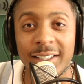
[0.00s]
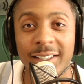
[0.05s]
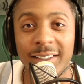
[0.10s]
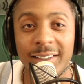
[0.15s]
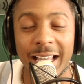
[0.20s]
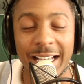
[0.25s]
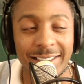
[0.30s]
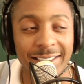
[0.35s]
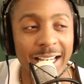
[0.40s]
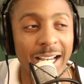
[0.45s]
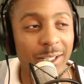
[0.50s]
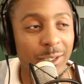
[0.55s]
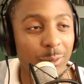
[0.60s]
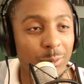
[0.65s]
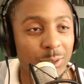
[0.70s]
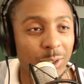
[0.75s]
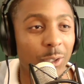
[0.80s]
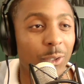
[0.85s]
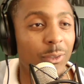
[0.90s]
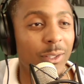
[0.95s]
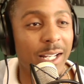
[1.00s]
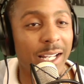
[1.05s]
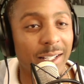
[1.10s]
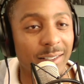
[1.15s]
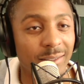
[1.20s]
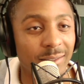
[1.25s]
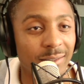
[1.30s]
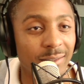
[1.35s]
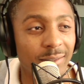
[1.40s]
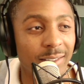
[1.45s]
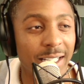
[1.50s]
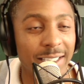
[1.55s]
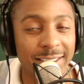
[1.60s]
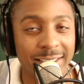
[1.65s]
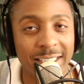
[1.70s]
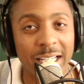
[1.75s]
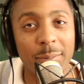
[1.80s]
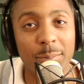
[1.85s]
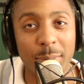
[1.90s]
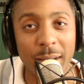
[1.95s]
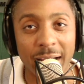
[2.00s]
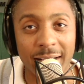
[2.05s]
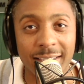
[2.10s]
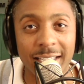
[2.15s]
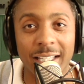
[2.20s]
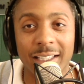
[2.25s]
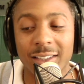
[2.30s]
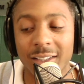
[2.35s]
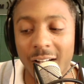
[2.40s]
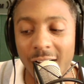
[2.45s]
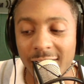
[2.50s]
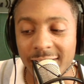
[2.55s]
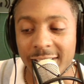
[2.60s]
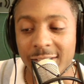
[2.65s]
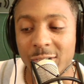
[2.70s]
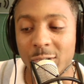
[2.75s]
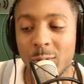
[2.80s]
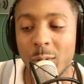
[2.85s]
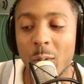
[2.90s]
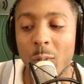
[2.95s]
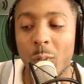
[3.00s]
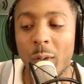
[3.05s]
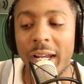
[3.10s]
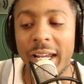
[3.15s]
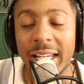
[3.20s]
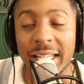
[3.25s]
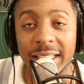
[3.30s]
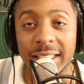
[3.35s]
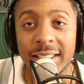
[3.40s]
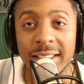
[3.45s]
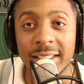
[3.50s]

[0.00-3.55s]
that's how you turn that setback, that loss, into a win.